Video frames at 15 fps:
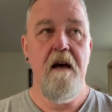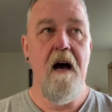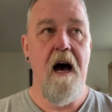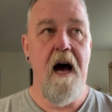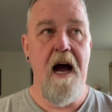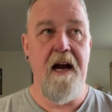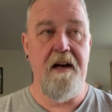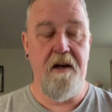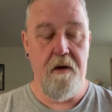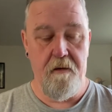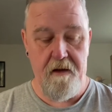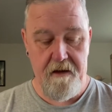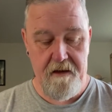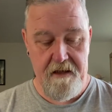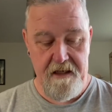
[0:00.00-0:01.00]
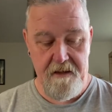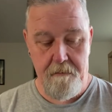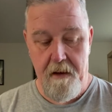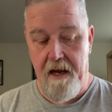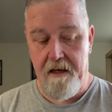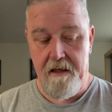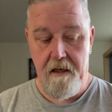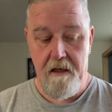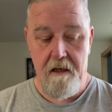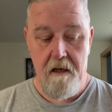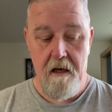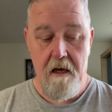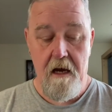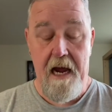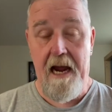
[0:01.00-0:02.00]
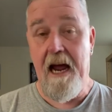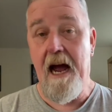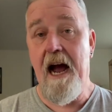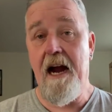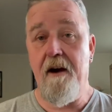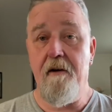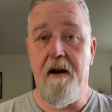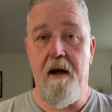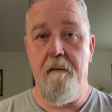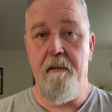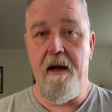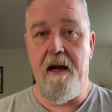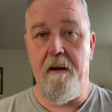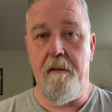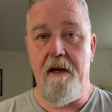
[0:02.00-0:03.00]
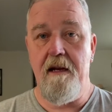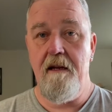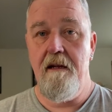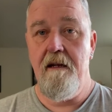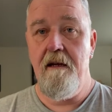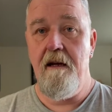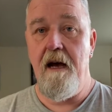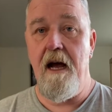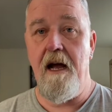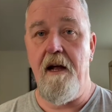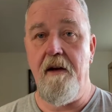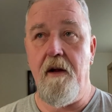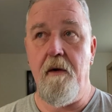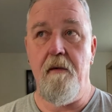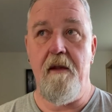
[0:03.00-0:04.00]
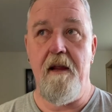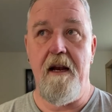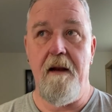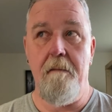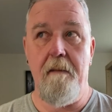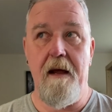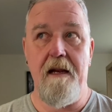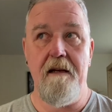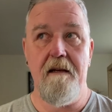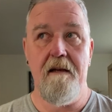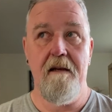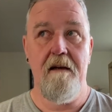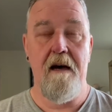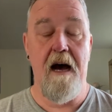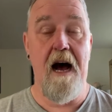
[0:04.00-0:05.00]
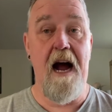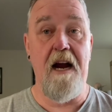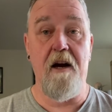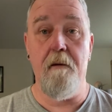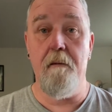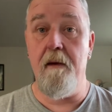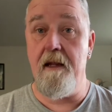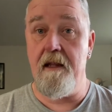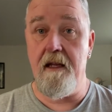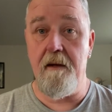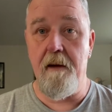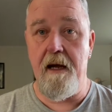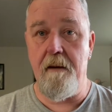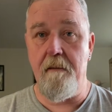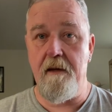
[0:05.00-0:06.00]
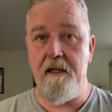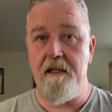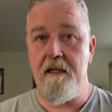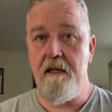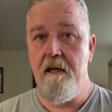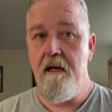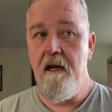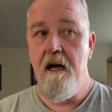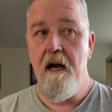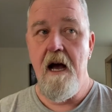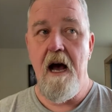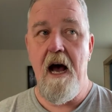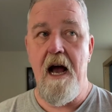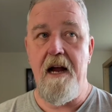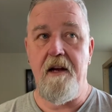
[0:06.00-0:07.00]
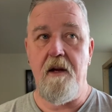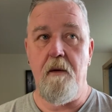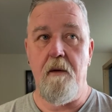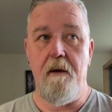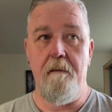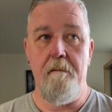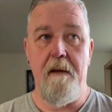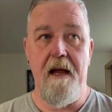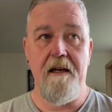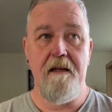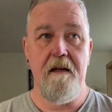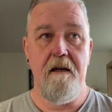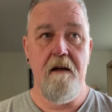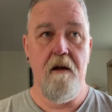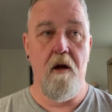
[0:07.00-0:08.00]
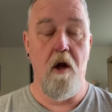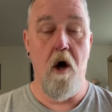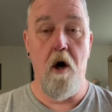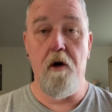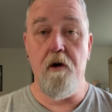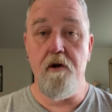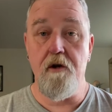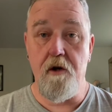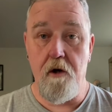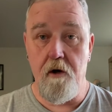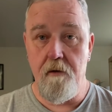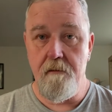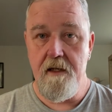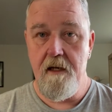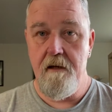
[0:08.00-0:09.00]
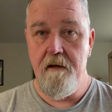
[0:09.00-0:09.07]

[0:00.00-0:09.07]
I knew that this meant a higher down payment. I knew that it meant higher monthly payments. I knew it meant longer terms.